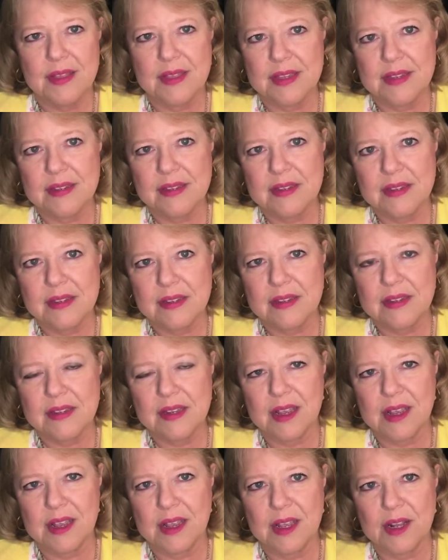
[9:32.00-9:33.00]
This is
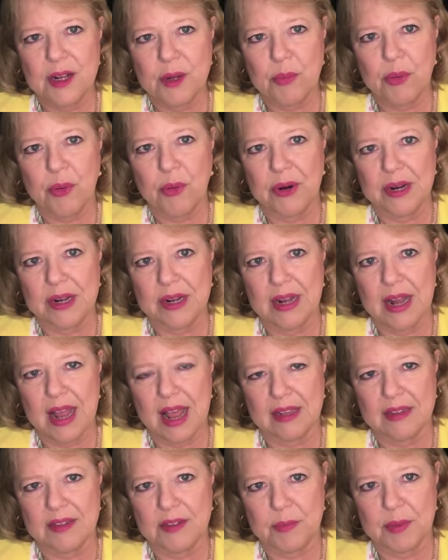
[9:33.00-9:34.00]
an important
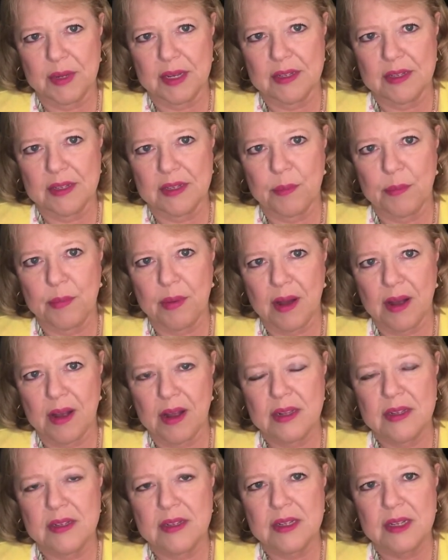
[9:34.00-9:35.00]
aspect. A
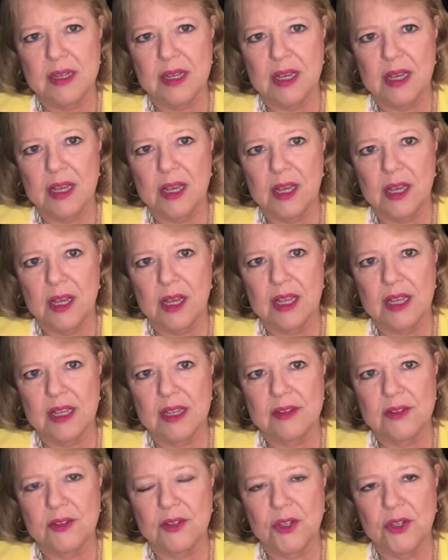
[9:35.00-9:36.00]
bond
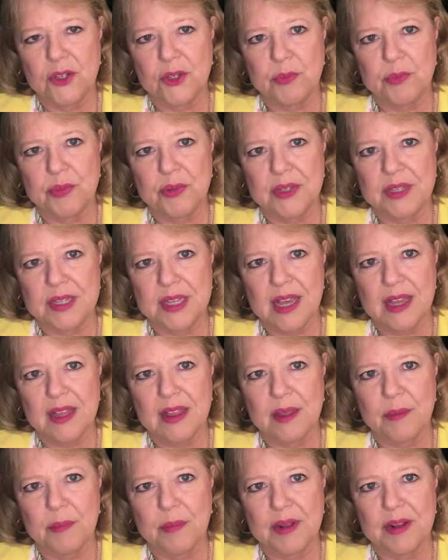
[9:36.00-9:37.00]
is to
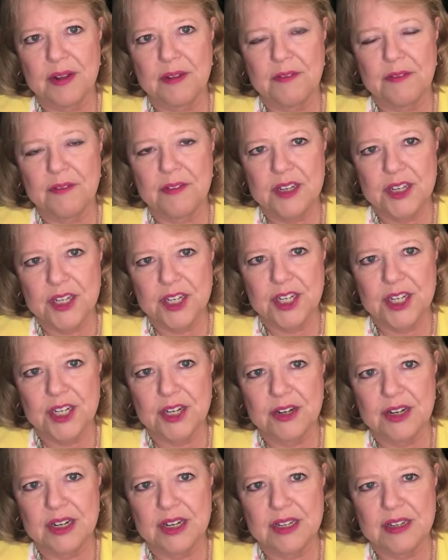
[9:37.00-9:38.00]
protect the
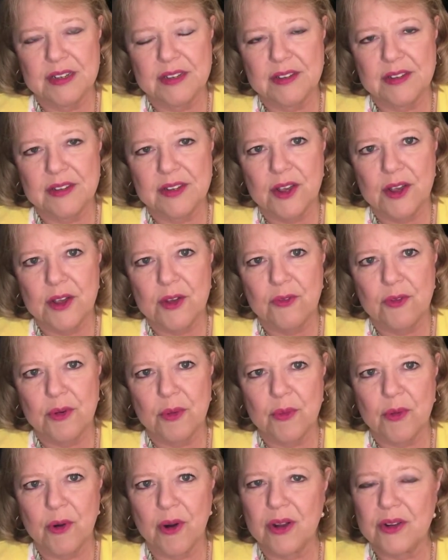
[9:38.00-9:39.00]
beneficiaries
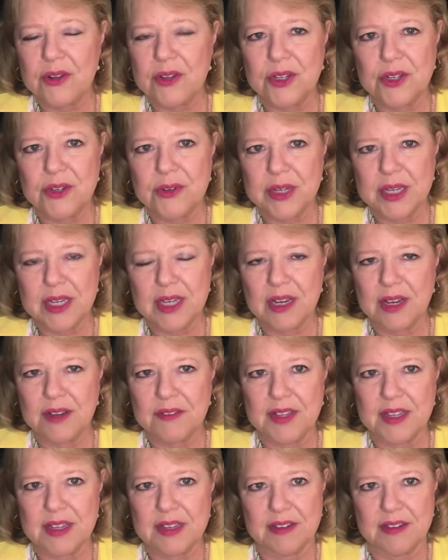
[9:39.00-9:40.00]
from wrongdoing
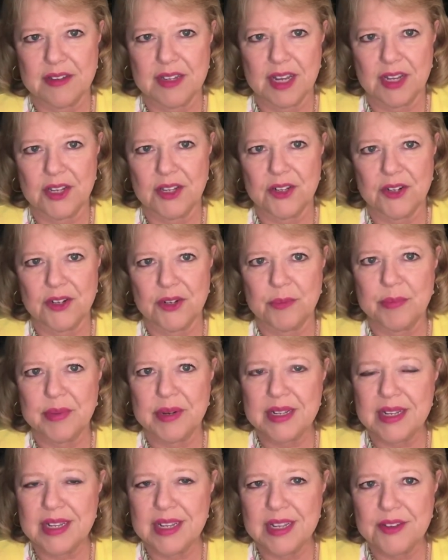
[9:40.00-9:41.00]
of the executor.
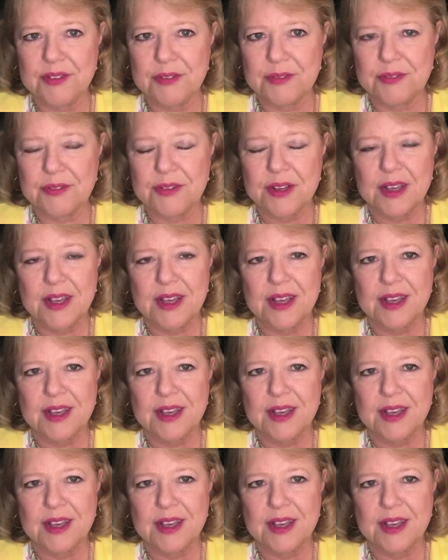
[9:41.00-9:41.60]
But if